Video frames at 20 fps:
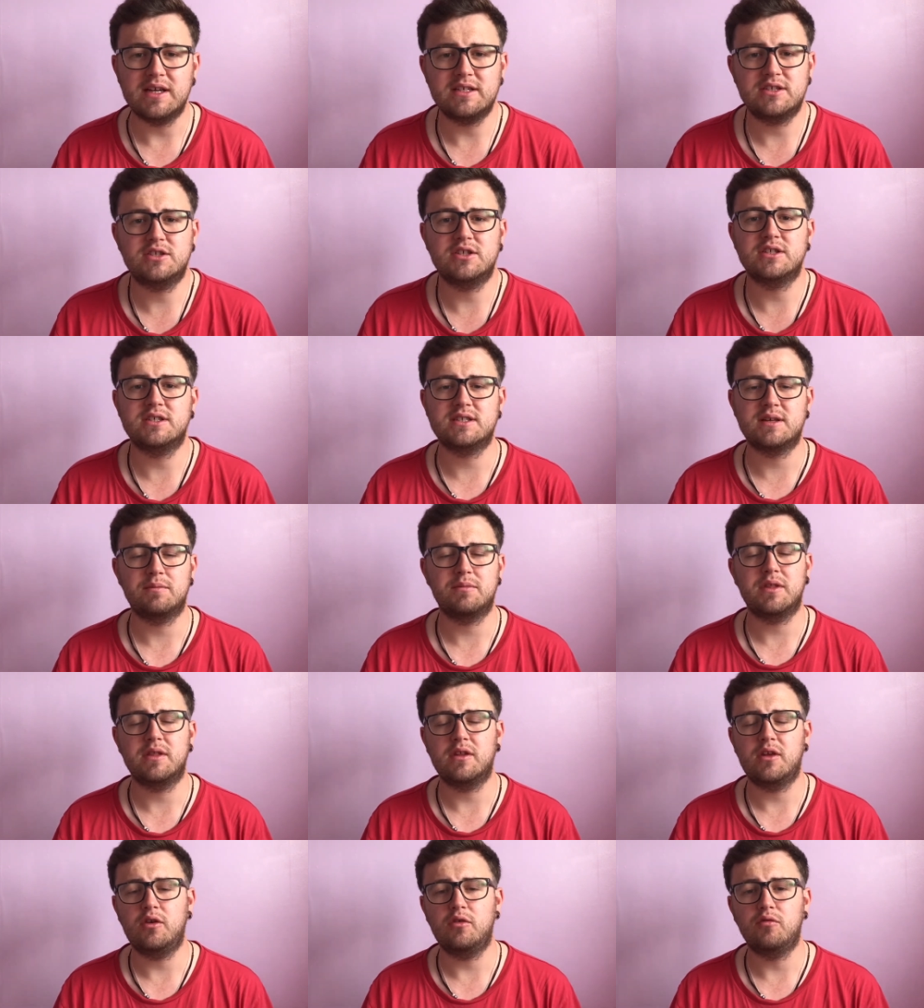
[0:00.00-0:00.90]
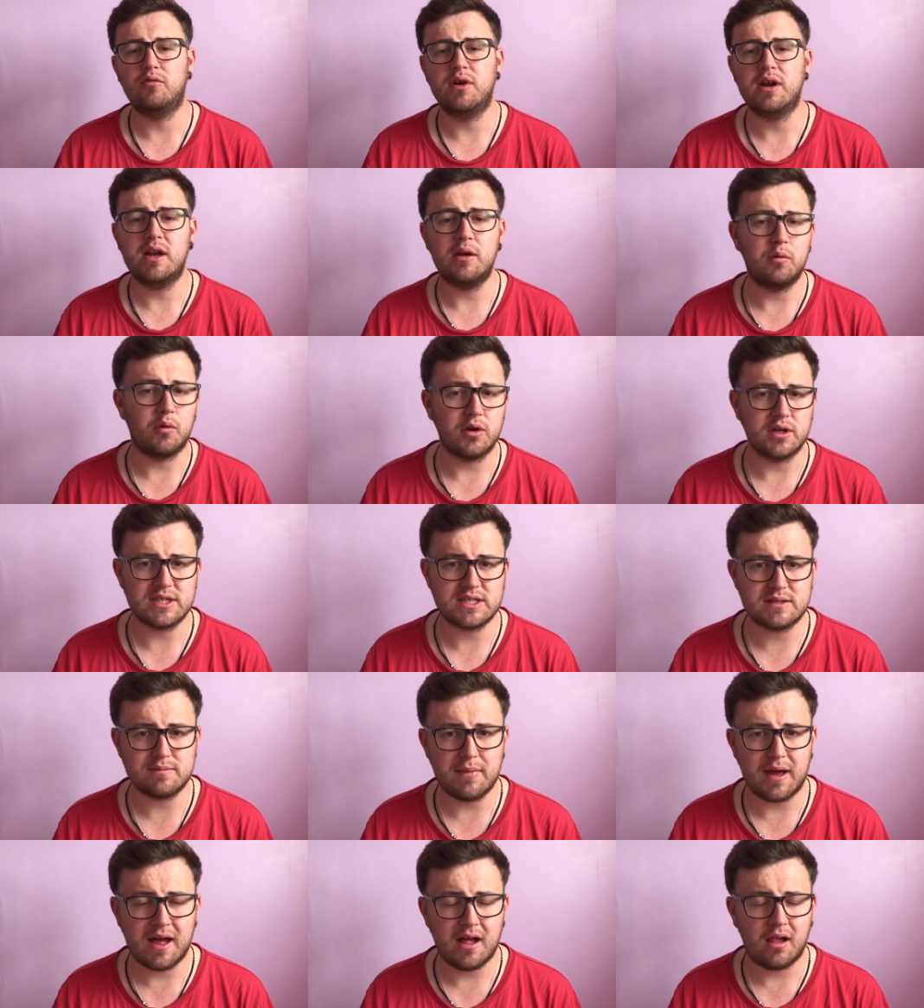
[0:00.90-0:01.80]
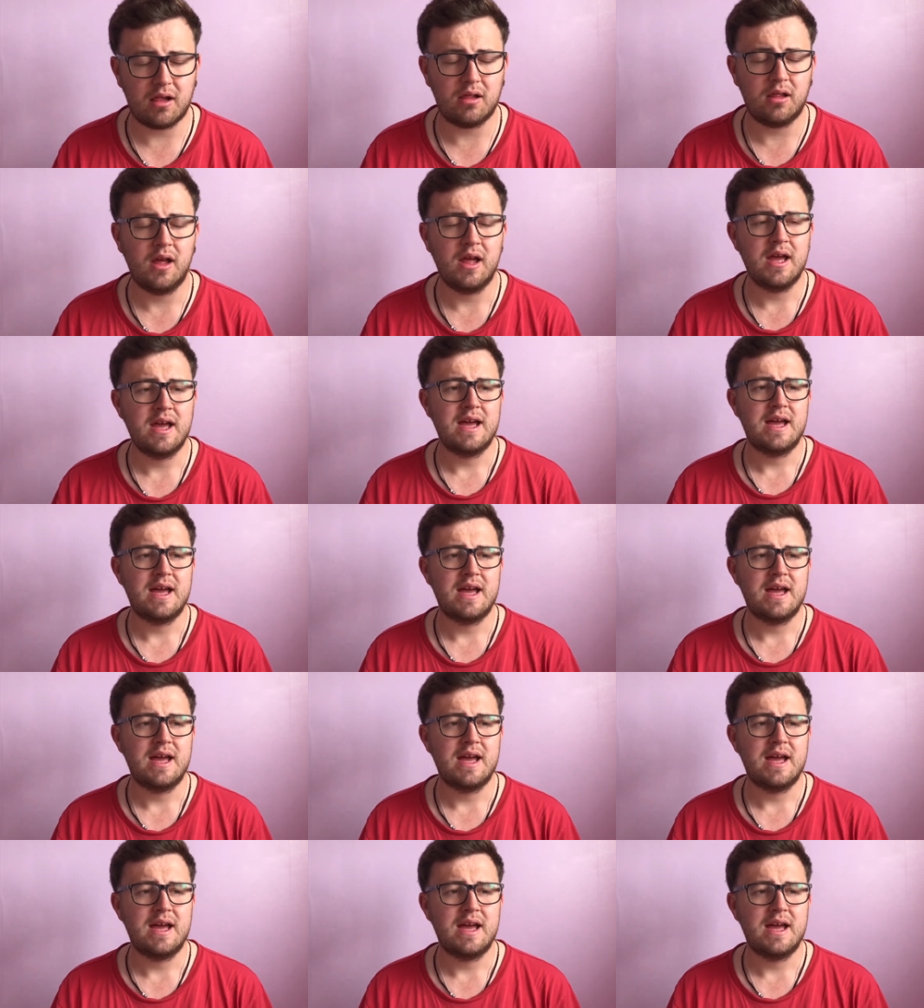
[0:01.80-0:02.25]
It's just something that you really want to smell.